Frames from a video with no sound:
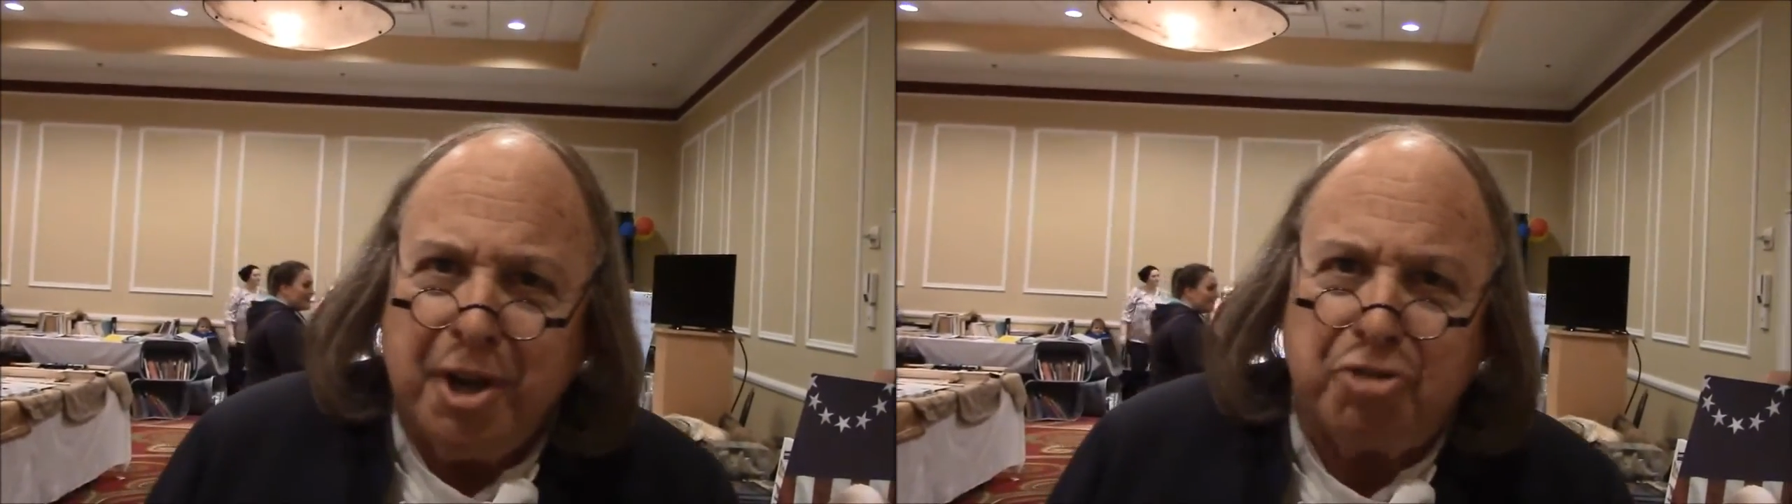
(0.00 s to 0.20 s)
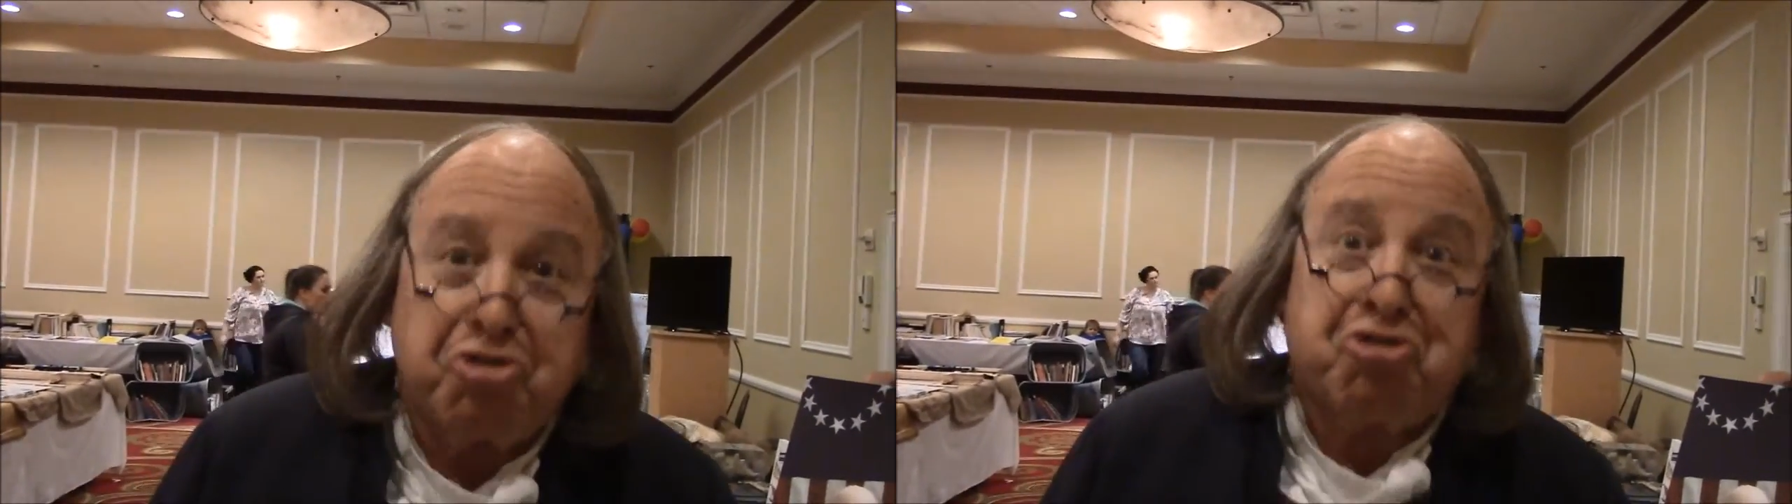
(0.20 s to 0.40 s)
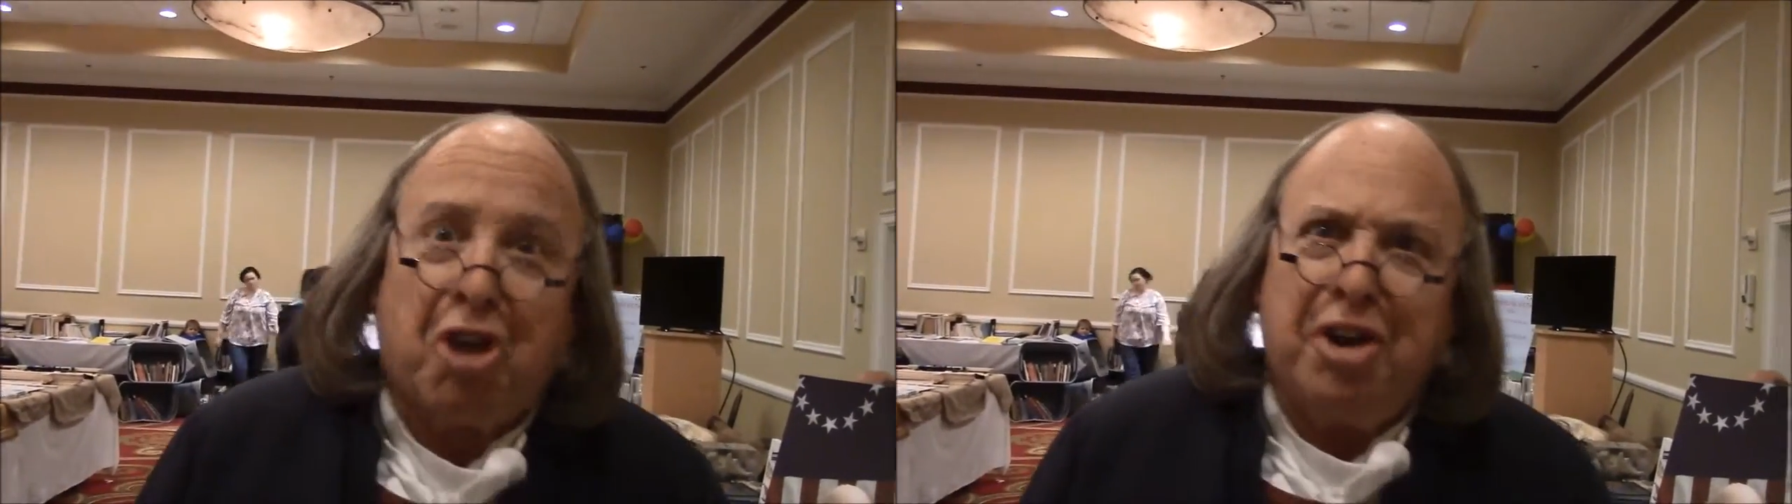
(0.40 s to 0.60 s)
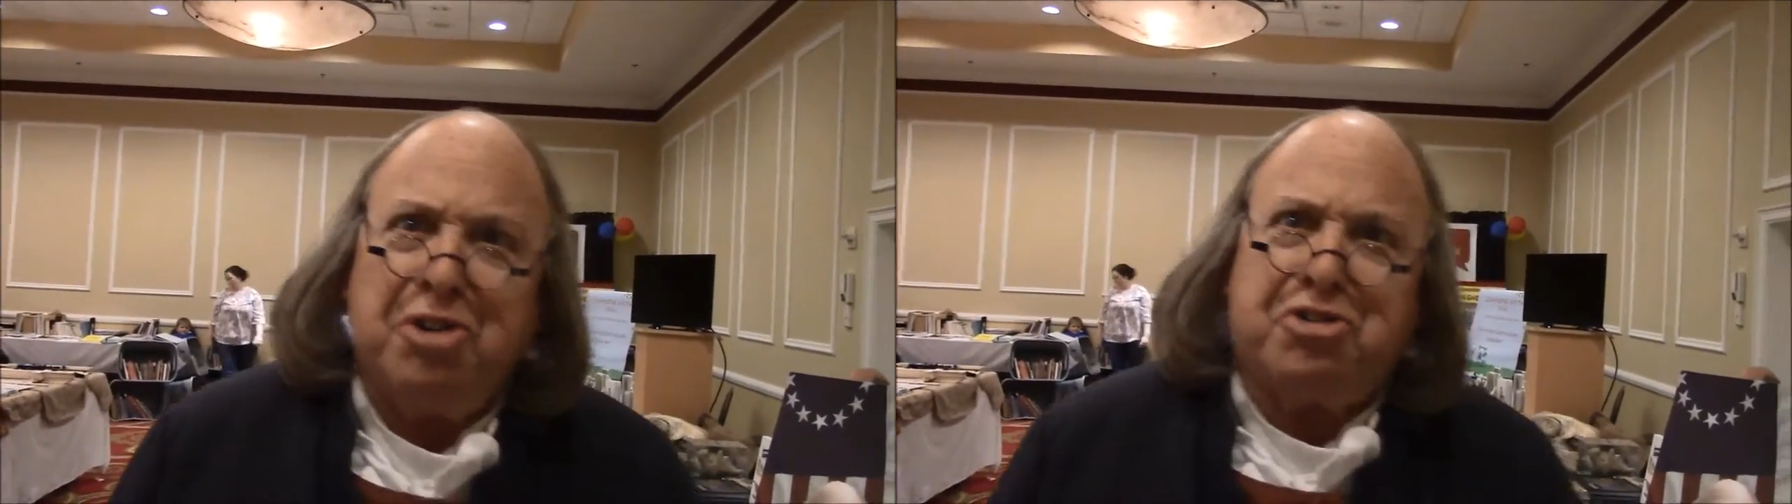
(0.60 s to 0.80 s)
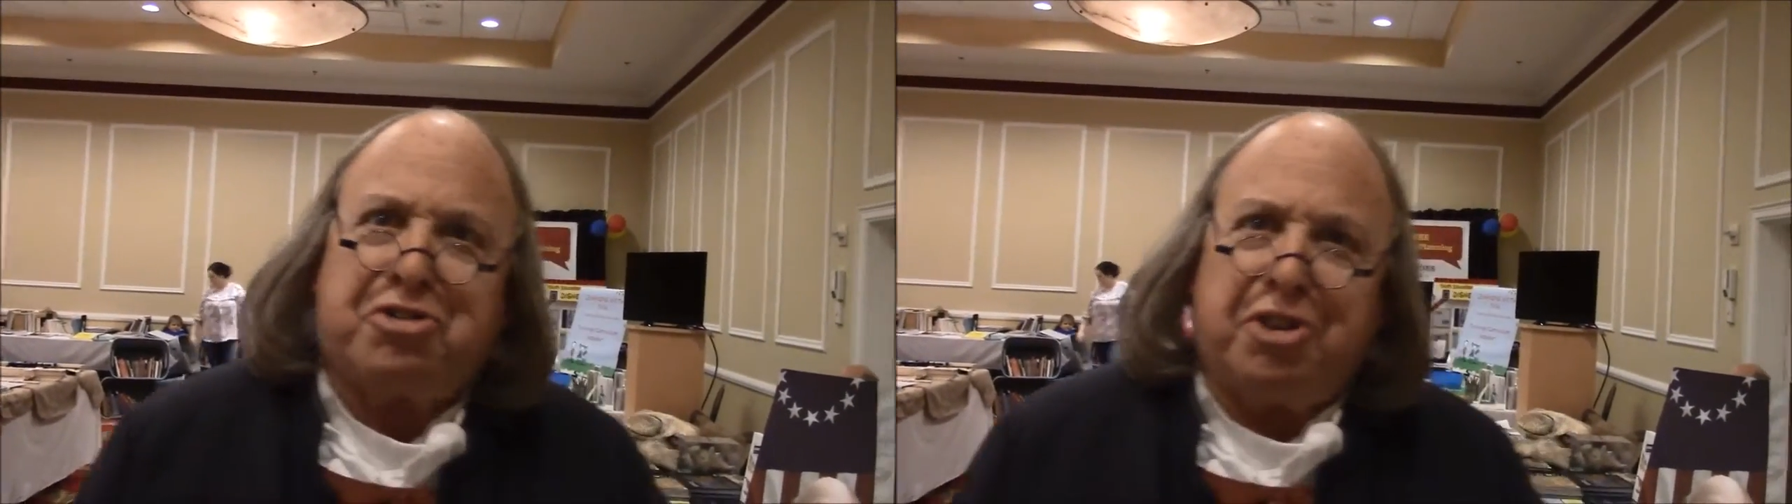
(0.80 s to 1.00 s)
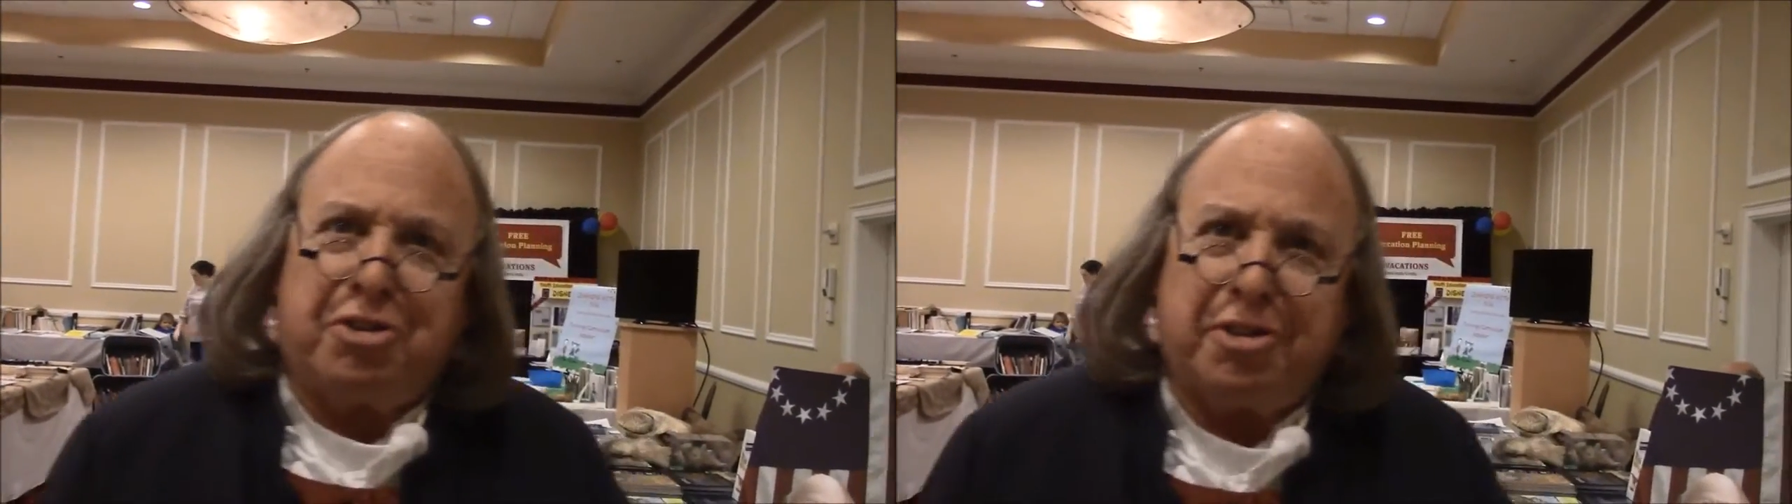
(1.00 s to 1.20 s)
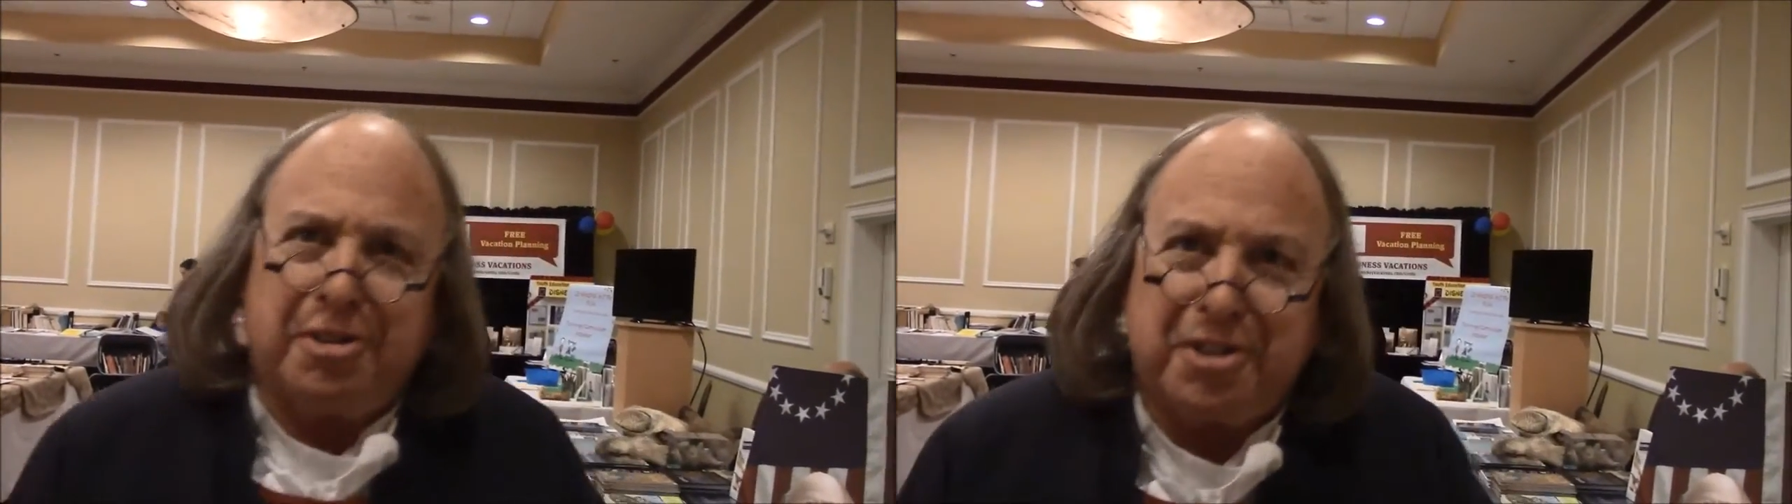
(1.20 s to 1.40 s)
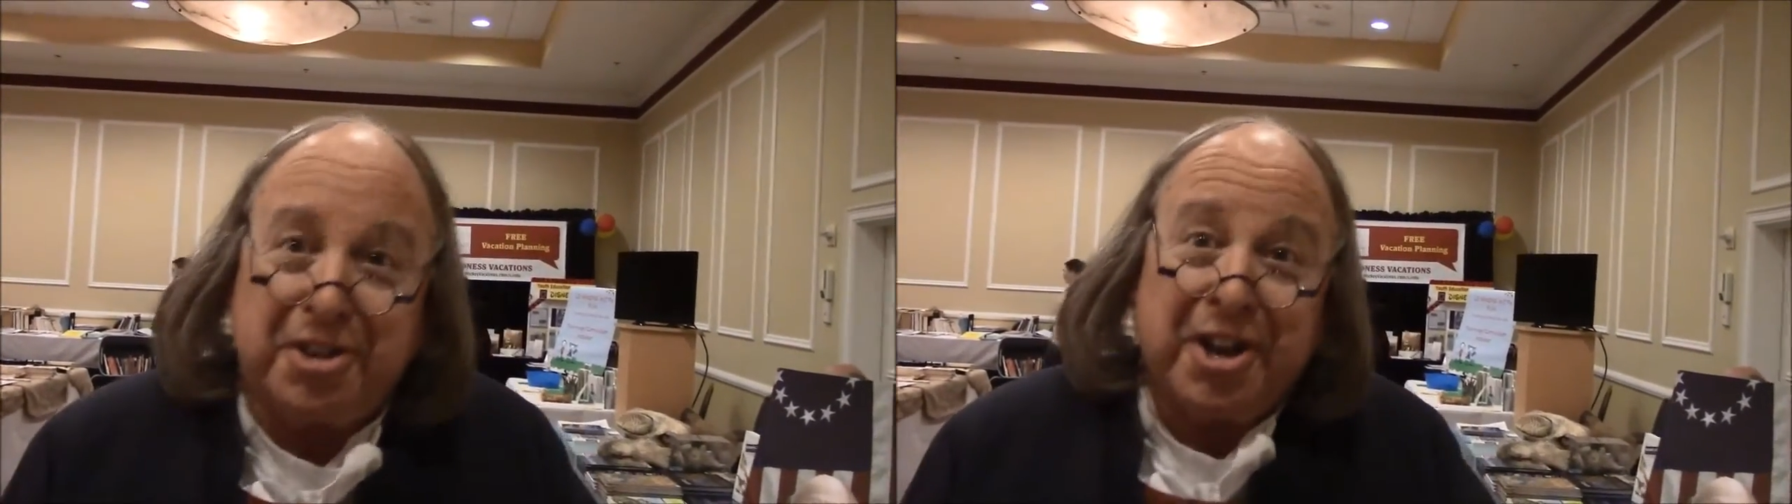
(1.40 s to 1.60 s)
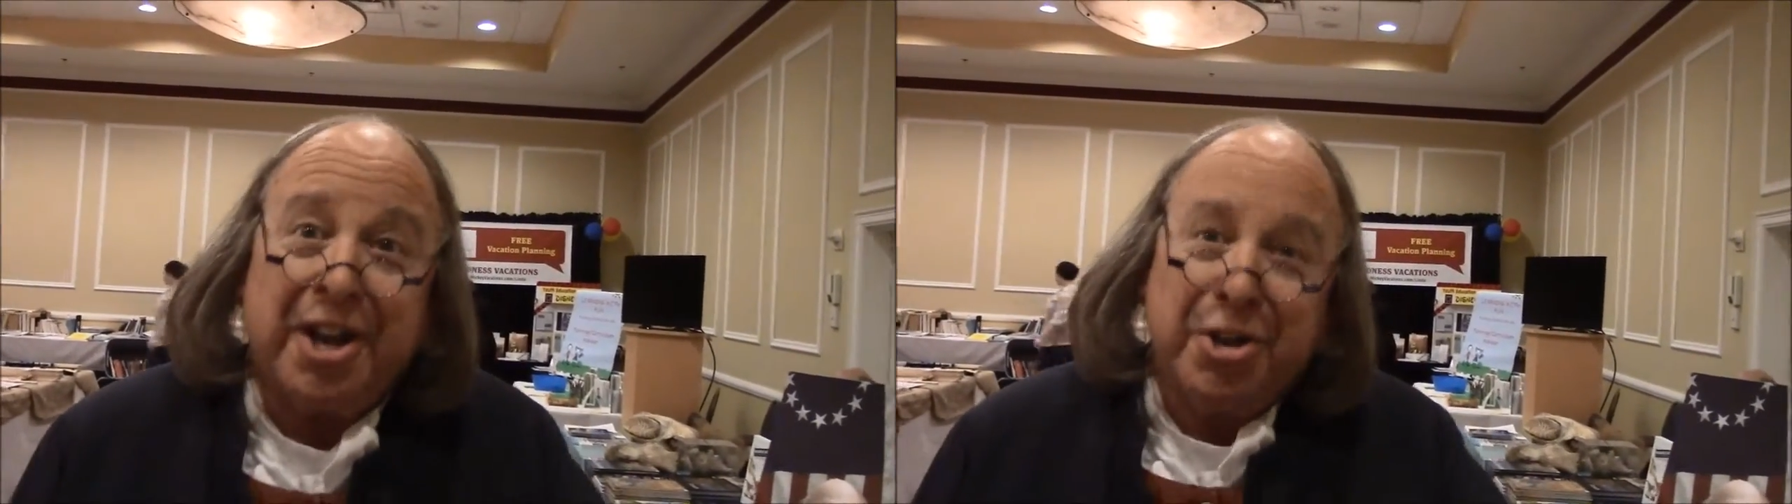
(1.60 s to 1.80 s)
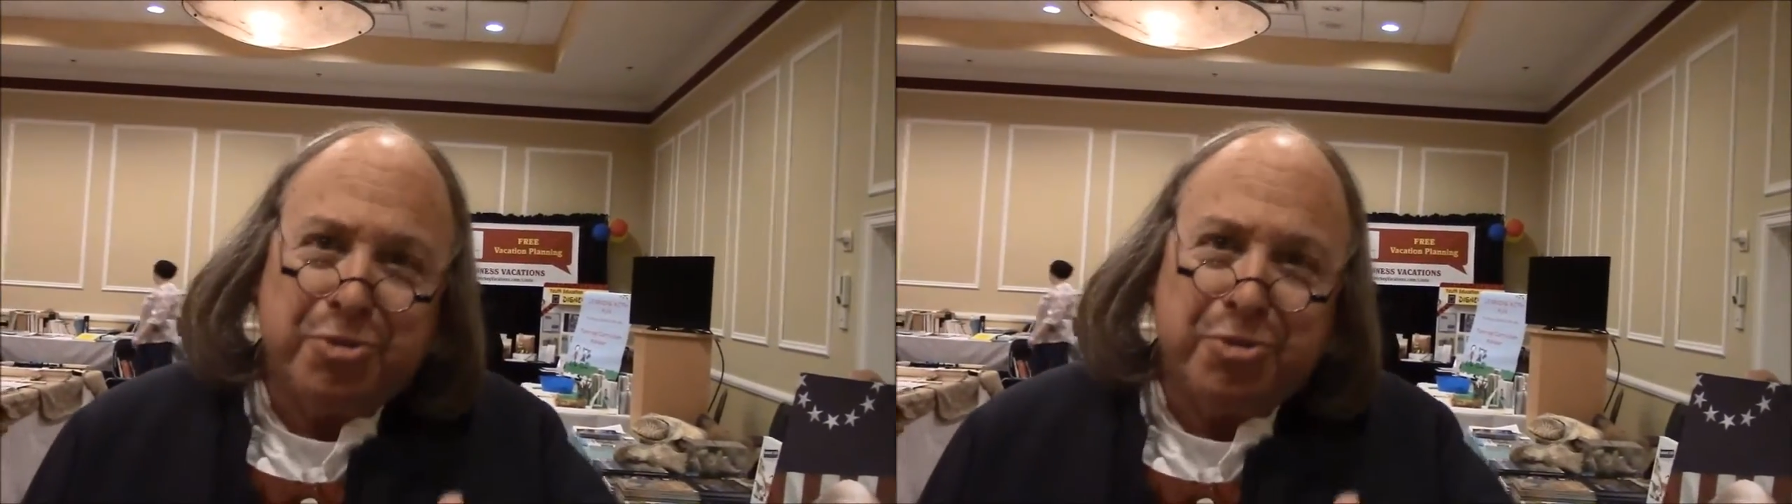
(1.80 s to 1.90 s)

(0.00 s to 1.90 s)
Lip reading: astonished that today